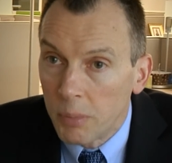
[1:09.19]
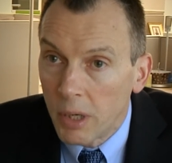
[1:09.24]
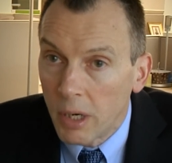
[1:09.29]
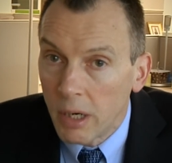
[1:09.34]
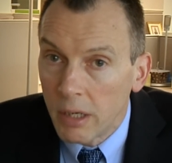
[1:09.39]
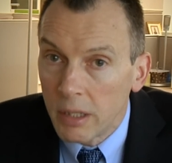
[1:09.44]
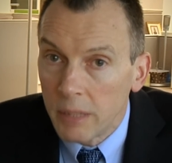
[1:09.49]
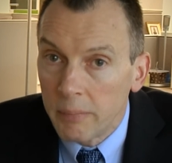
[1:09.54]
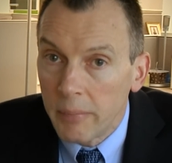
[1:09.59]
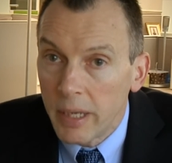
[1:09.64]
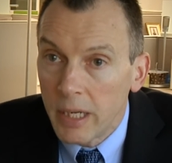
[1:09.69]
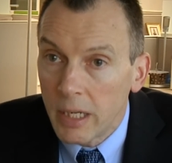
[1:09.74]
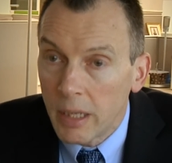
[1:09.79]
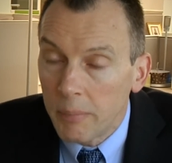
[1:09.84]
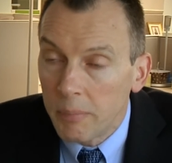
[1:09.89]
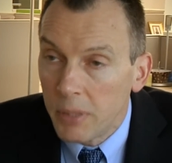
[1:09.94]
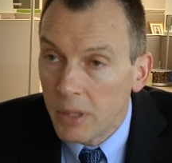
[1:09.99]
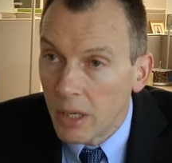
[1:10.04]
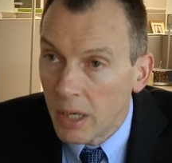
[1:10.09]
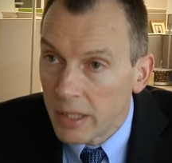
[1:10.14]
part may
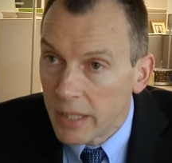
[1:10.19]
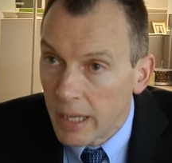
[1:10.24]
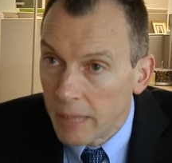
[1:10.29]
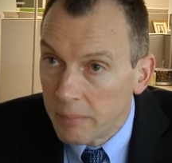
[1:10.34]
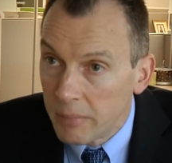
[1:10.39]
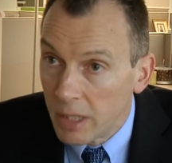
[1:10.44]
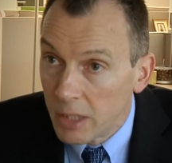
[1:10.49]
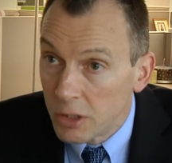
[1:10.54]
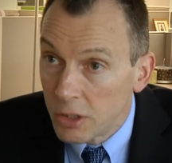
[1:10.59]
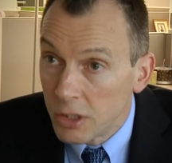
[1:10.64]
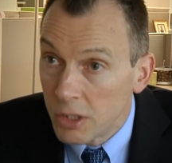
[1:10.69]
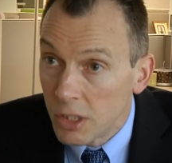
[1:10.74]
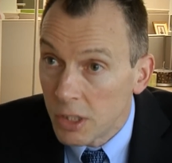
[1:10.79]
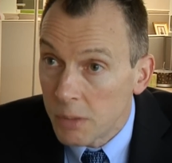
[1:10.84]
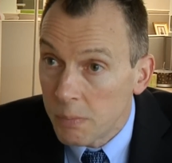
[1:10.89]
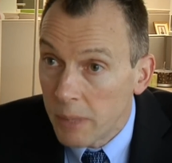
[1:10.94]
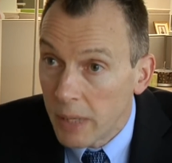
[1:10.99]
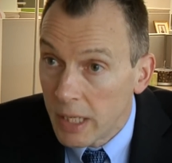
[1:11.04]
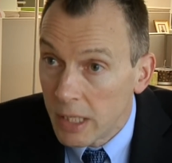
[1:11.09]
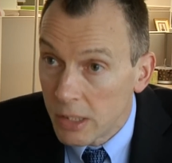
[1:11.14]
not be all that much,
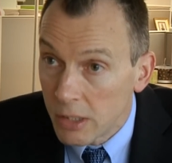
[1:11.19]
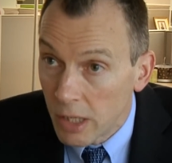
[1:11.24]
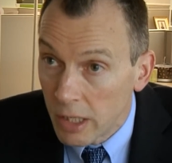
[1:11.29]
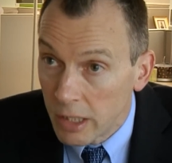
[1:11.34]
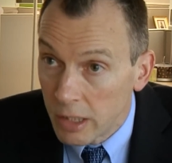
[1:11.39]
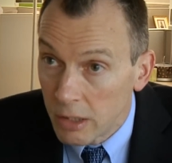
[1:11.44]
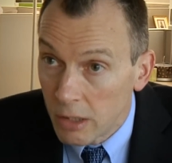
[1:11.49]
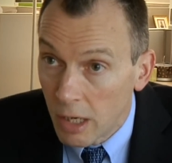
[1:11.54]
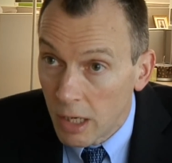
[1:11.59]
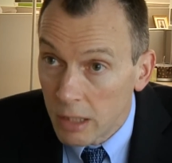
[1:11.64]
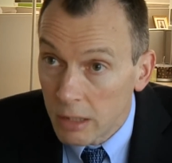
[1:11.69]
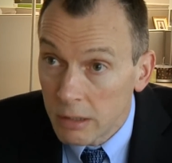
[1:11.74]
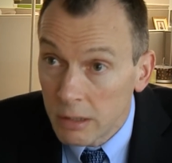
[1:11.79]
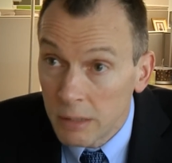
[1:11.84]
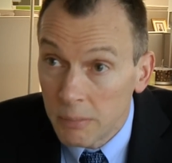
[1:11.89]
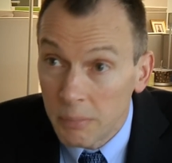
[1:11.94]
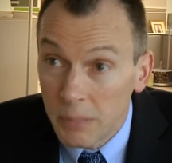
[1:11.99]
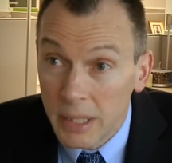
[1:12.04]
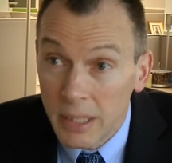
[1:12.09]
just pennies on a dollar,